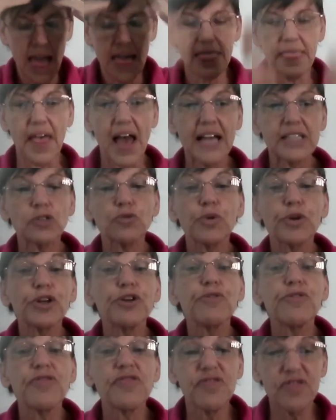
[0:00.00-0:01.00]
That's where
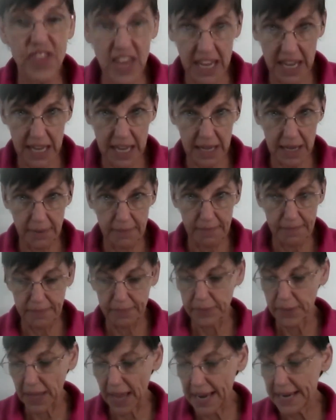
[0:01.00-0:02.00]
you think.
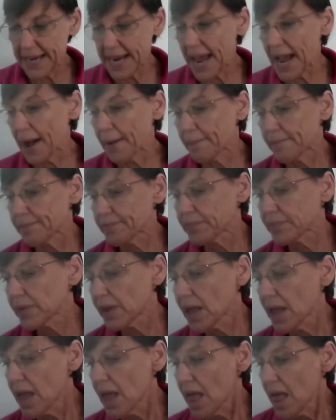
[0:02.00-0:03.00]
Okay, now,
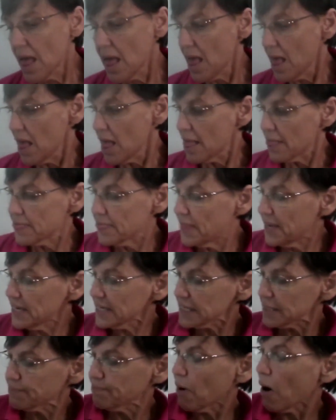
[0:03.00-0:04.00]

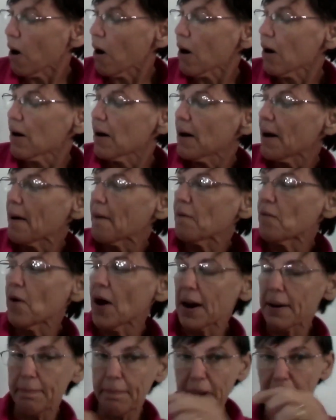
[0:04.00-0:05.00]
this part
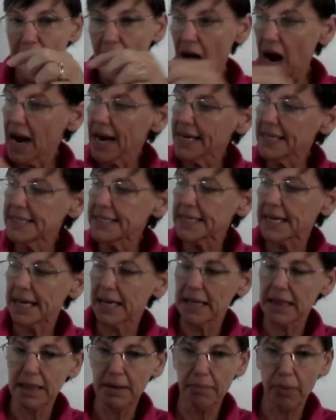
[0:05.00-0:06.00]
right behind
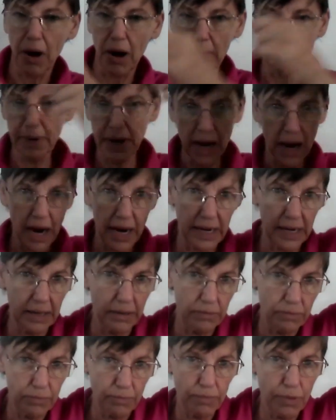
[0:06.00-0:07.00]
it, the part behind it,